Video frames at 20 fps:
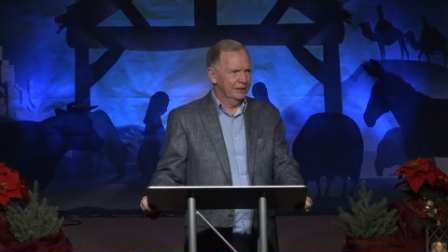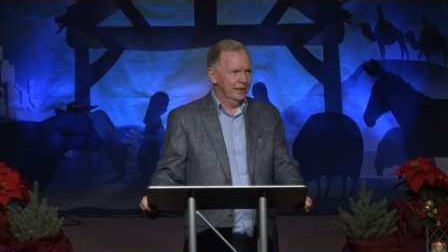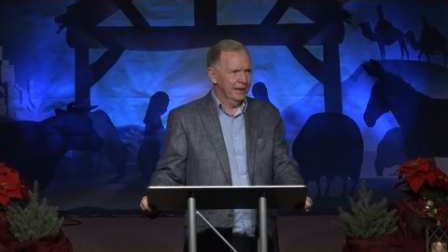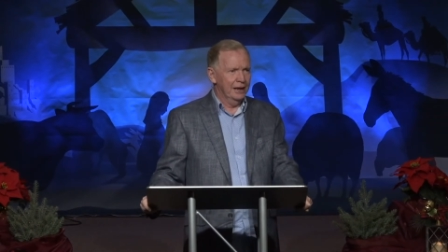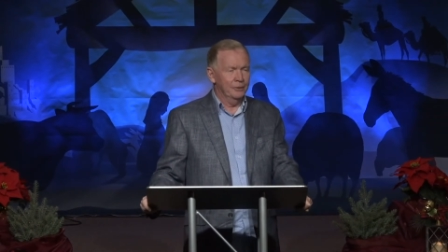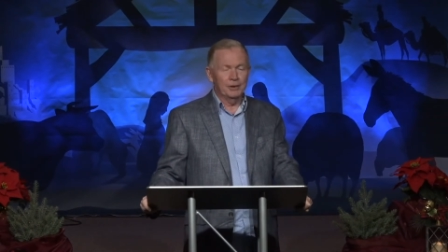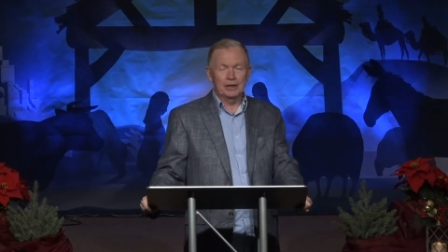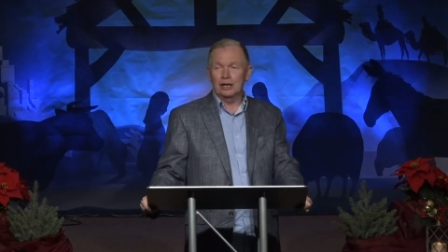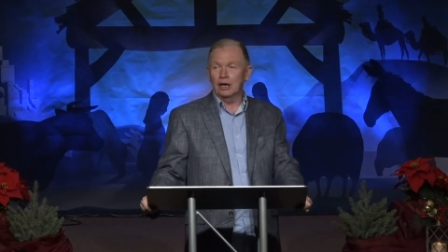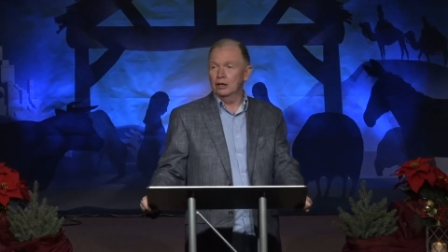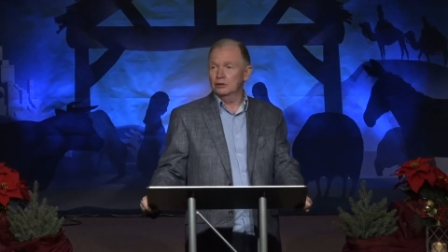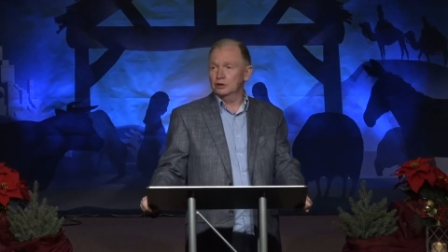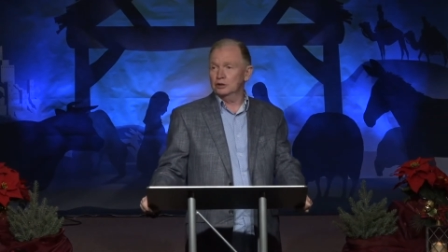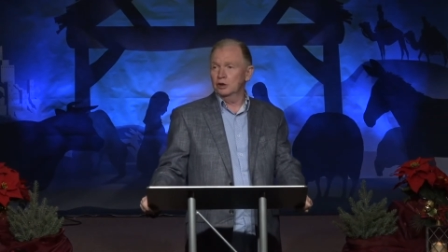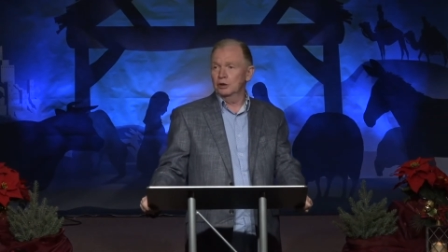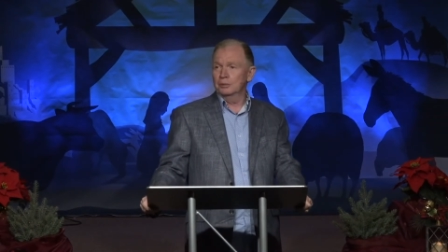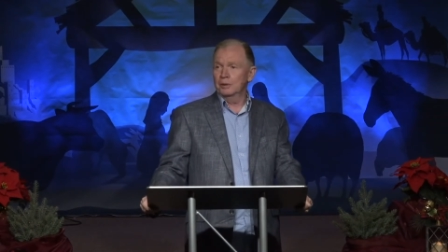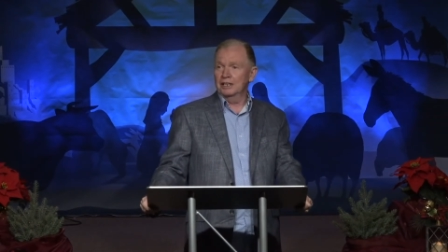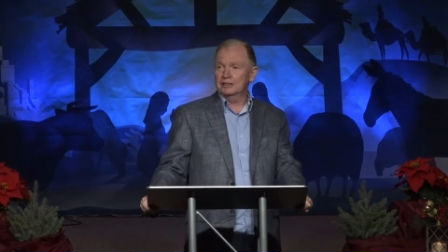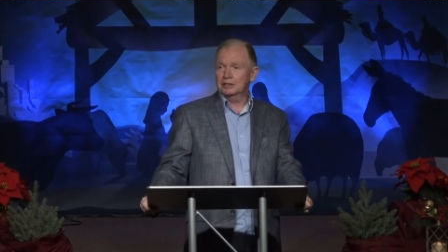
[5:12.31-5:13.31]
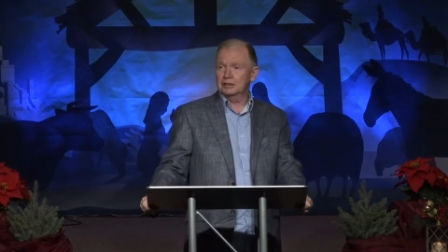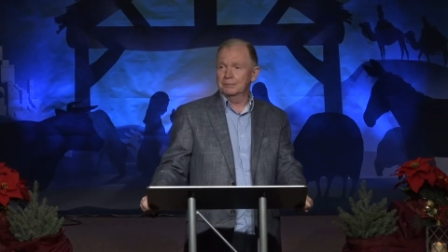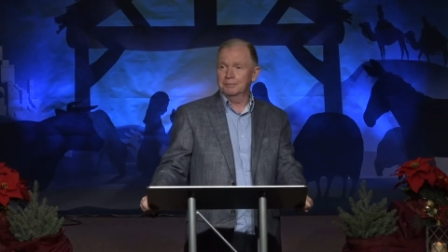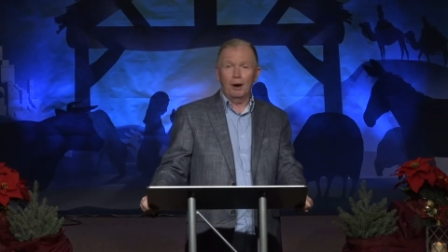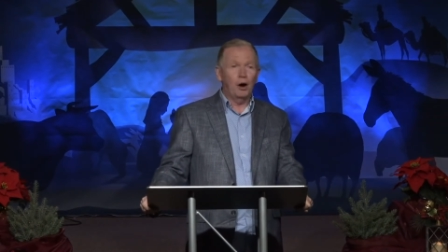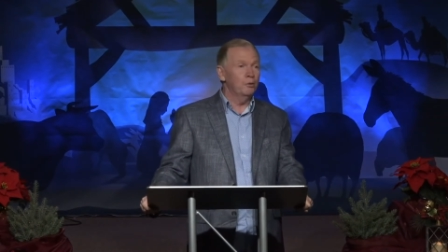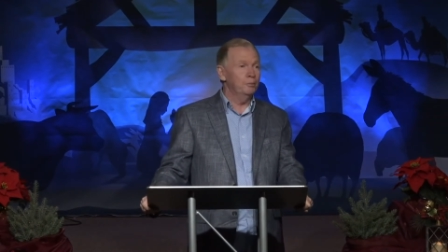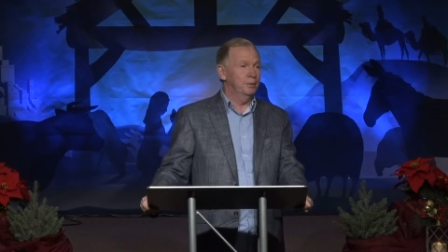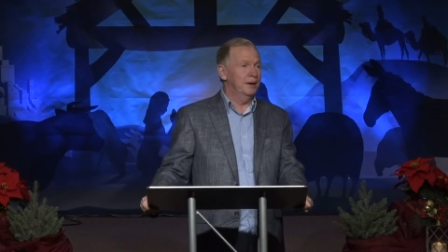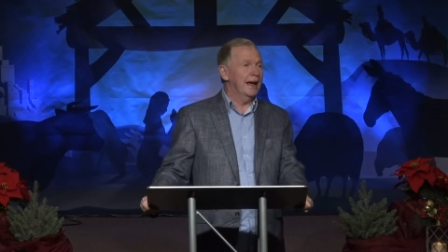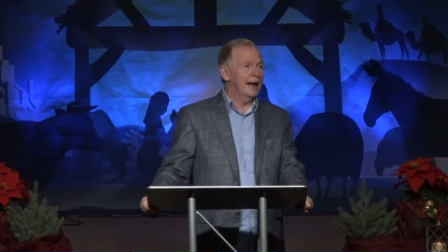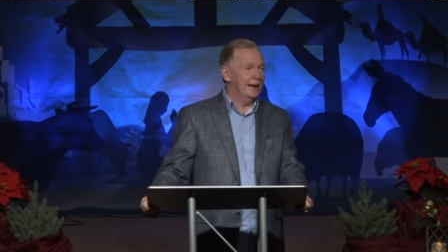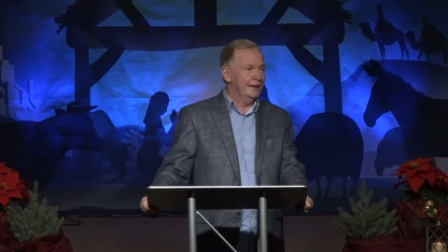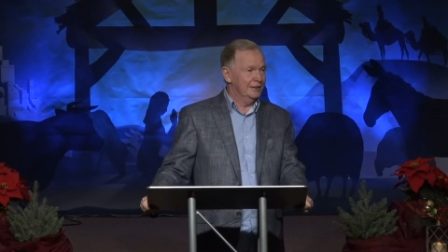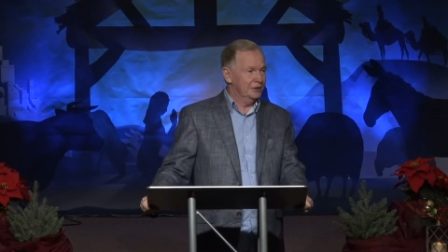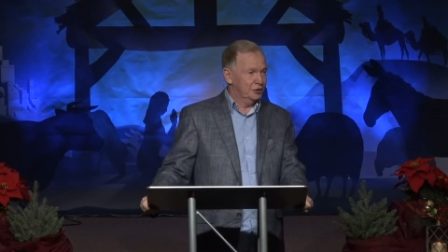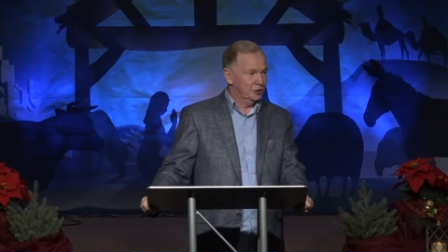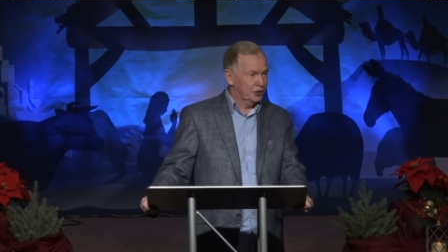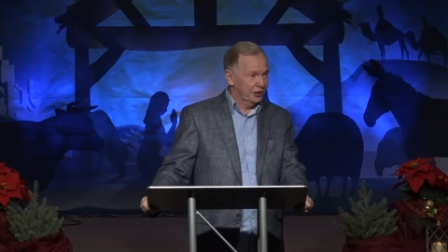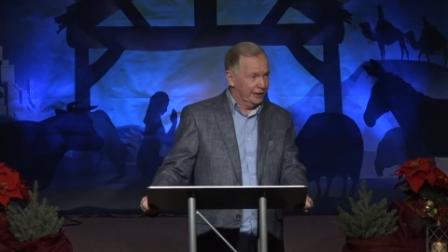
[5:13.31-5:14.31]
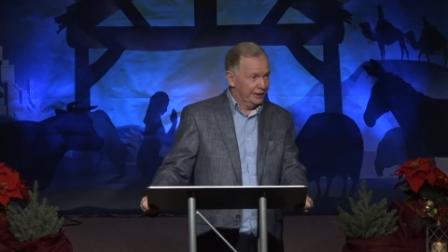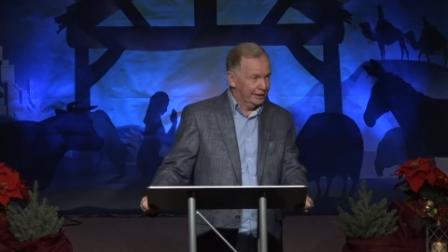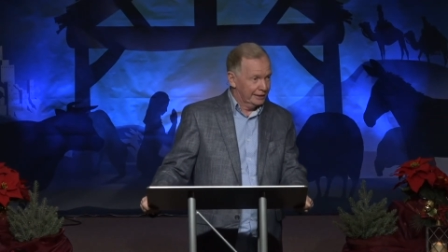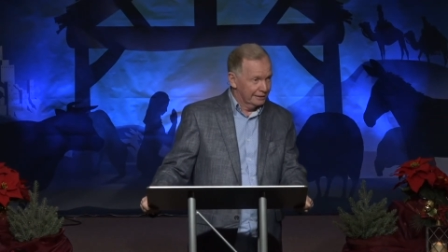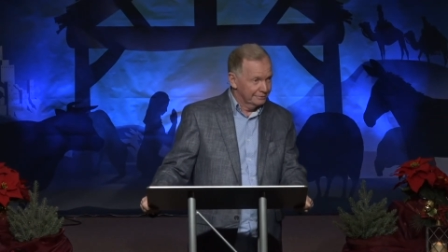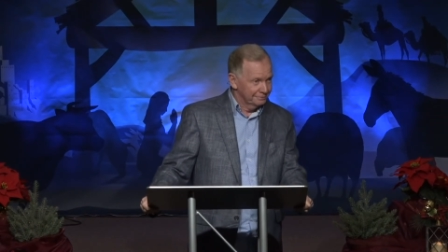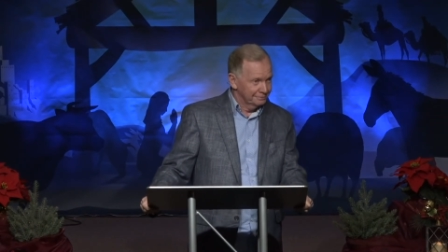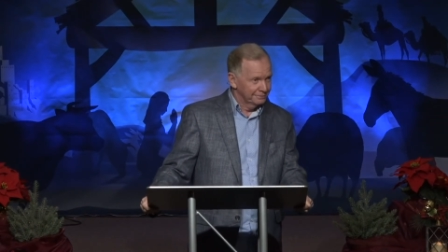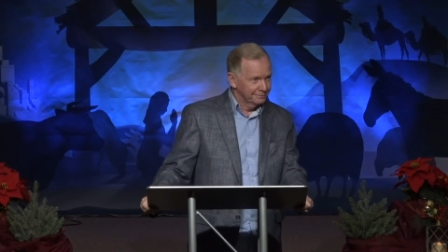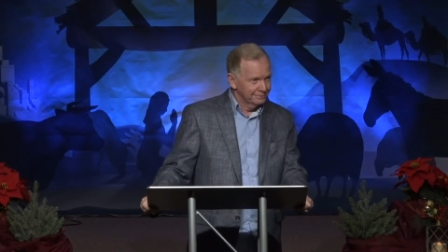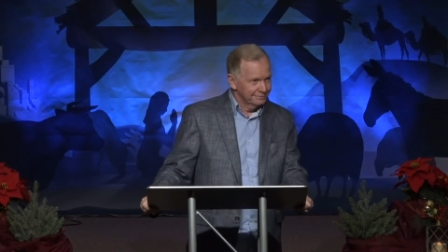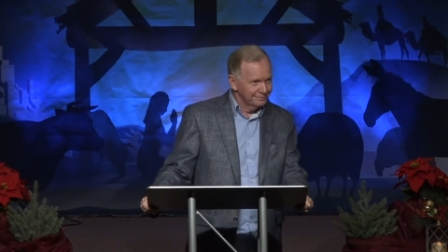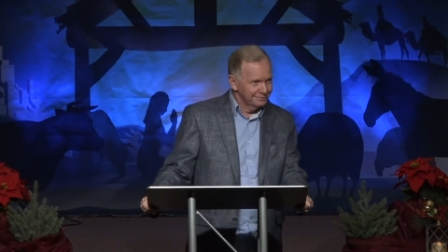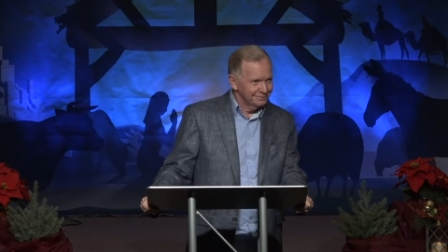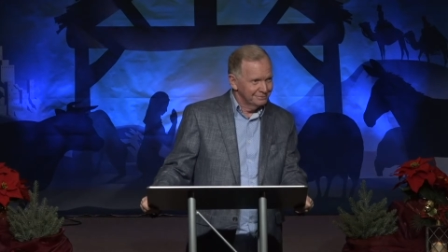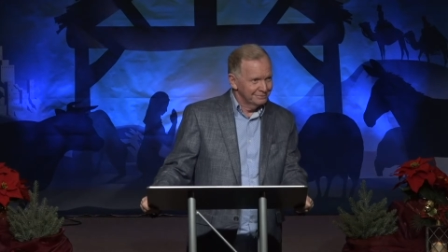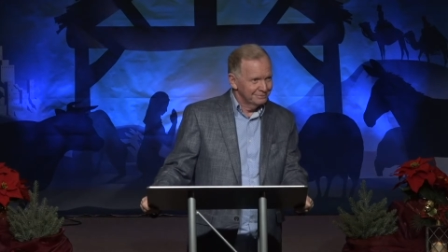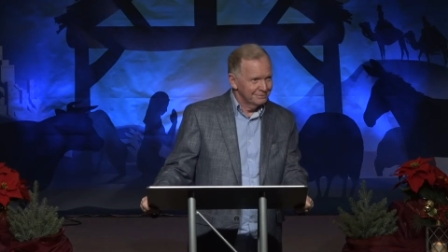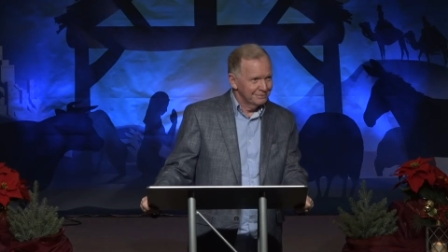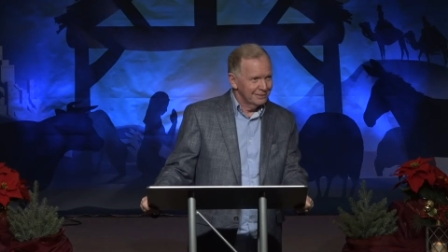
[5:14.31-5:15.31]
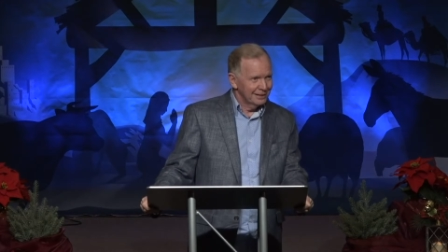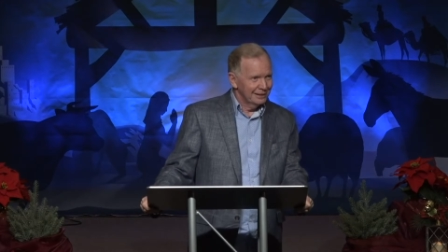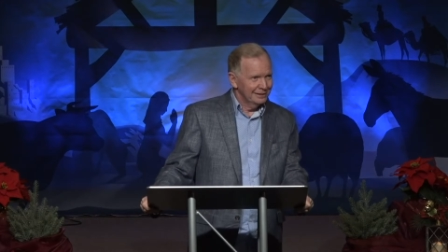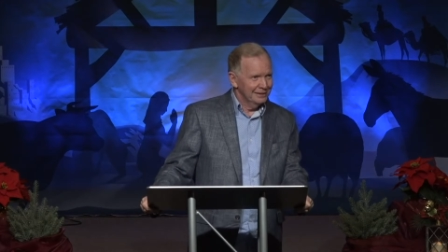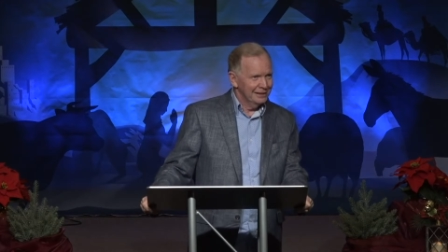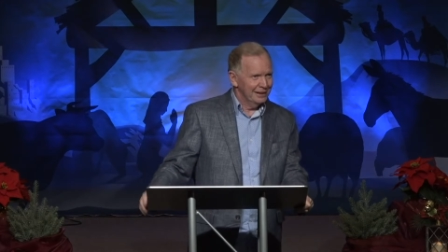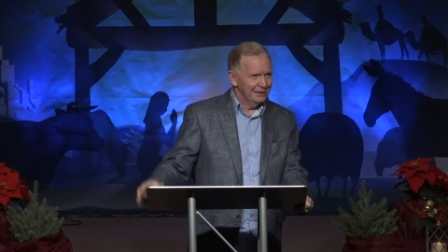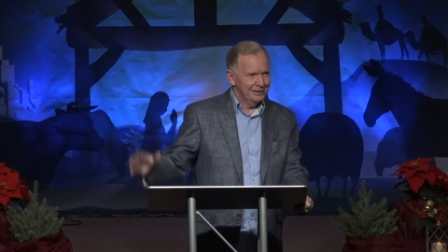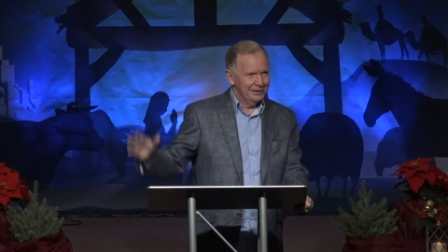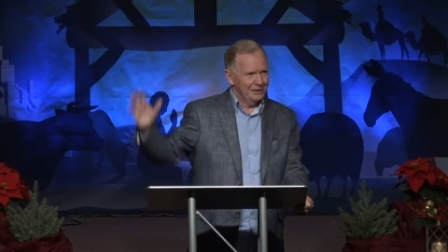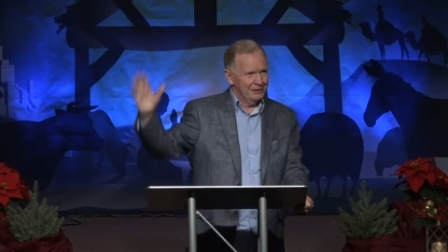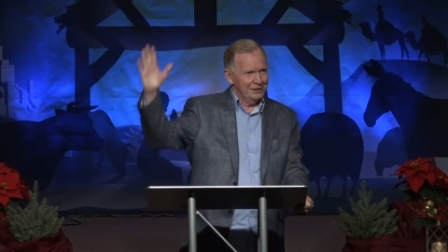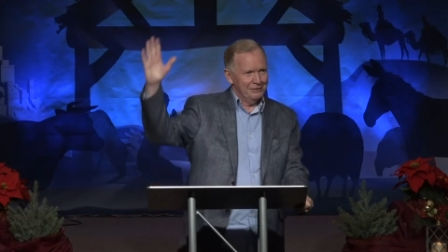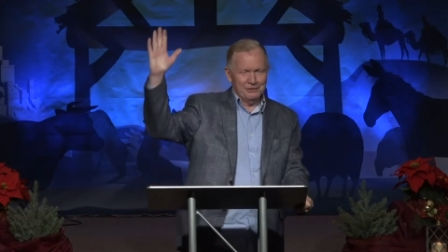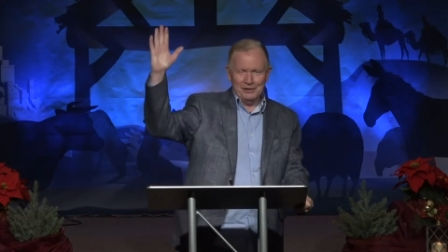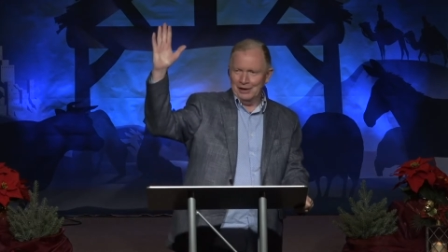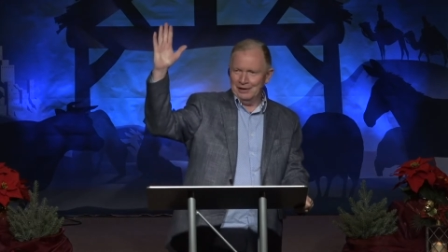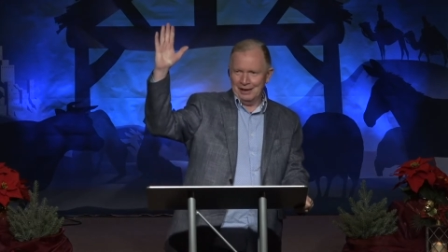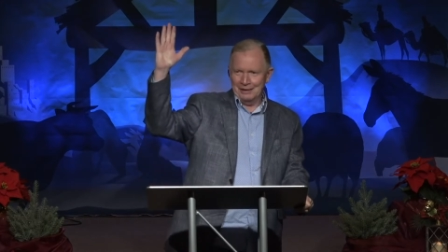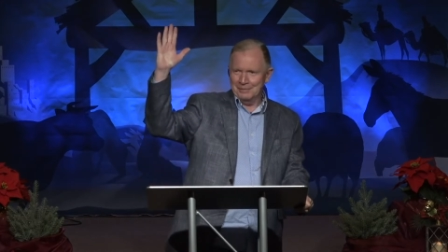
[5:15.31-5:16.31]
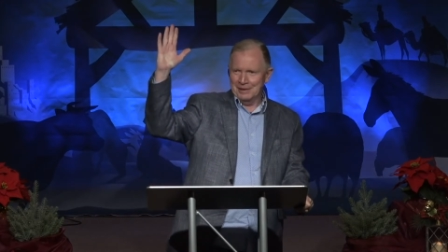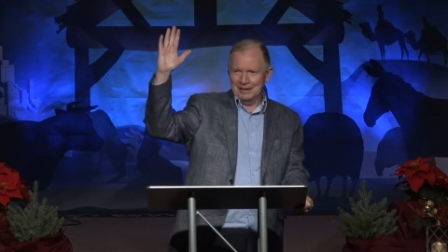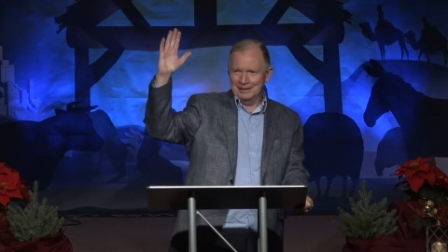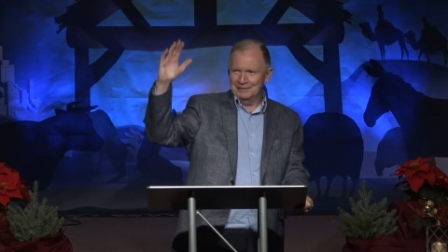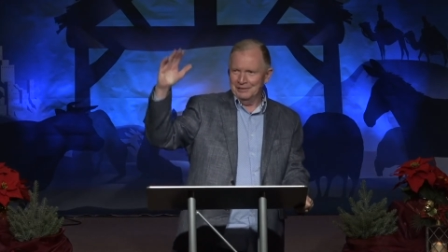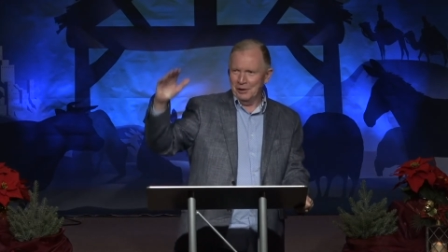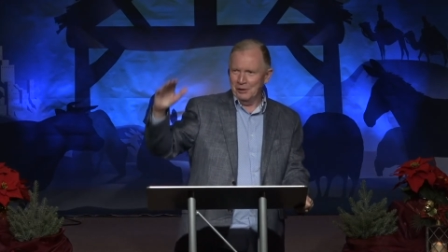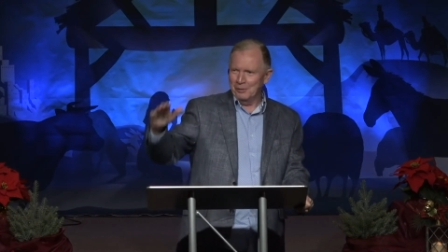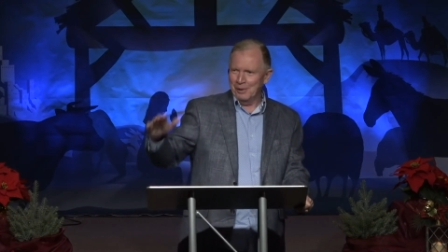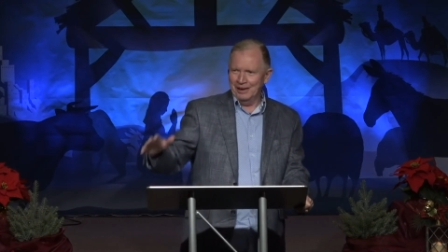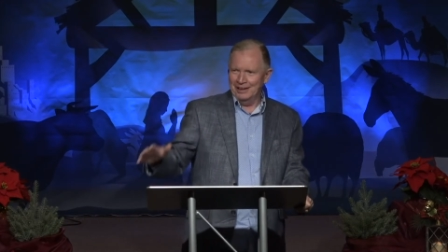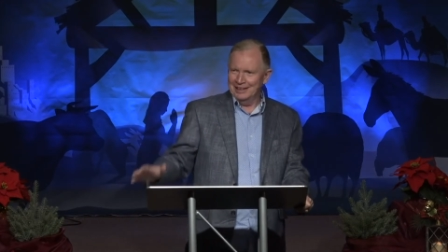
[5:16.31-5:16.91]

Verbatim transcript: Yeah, we caught so much the boat began to sink. If you, I mean, nobody